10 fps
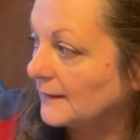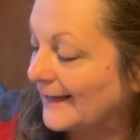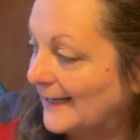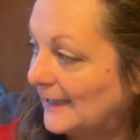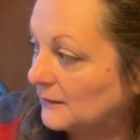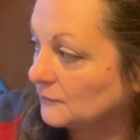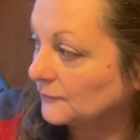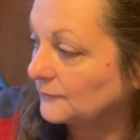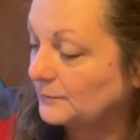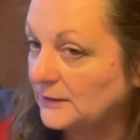
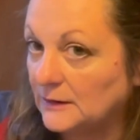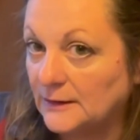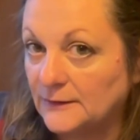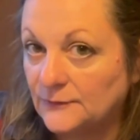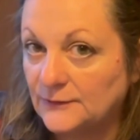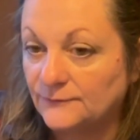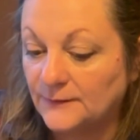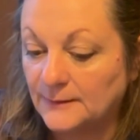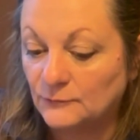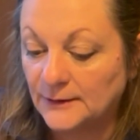house, because if
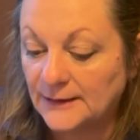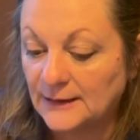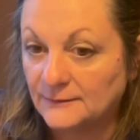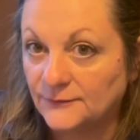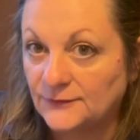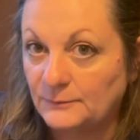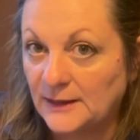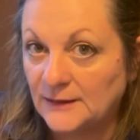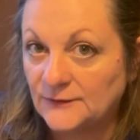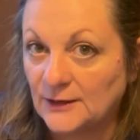I'm running out of
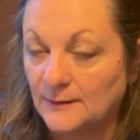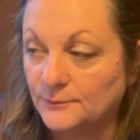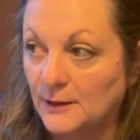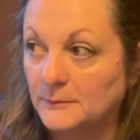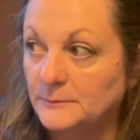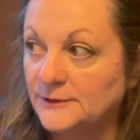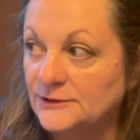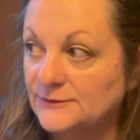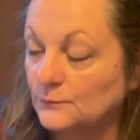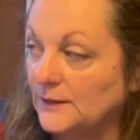space, I'll probably
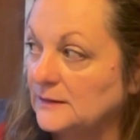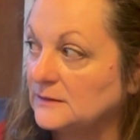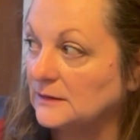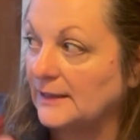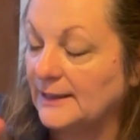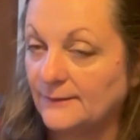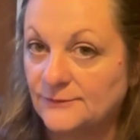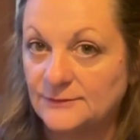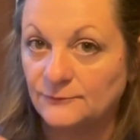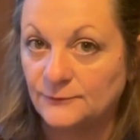just wait till I have
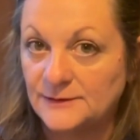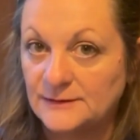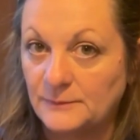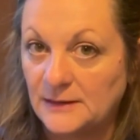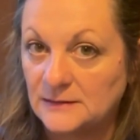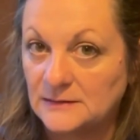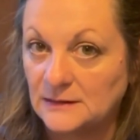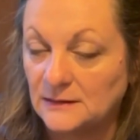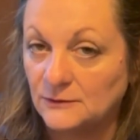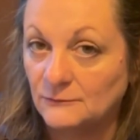some free space
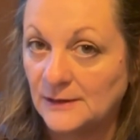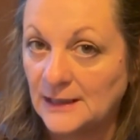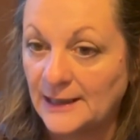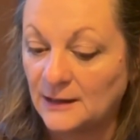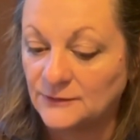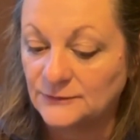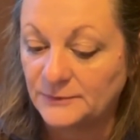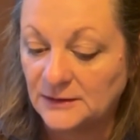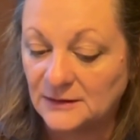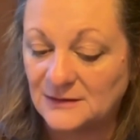in the greenhouse,
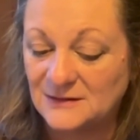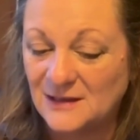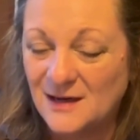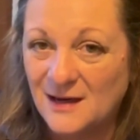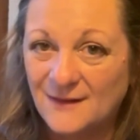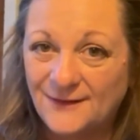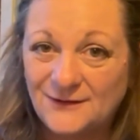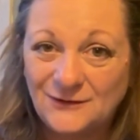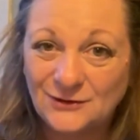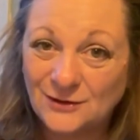because
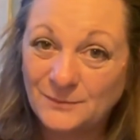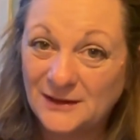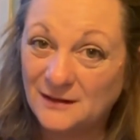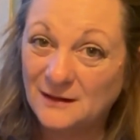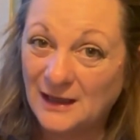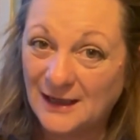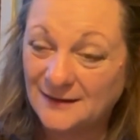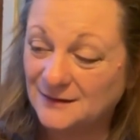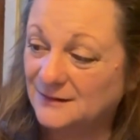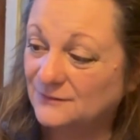this is going to be a
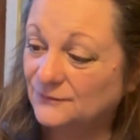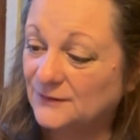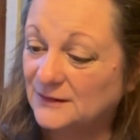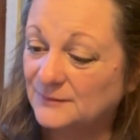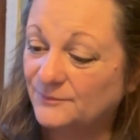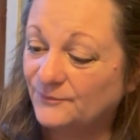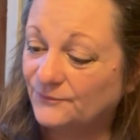lot of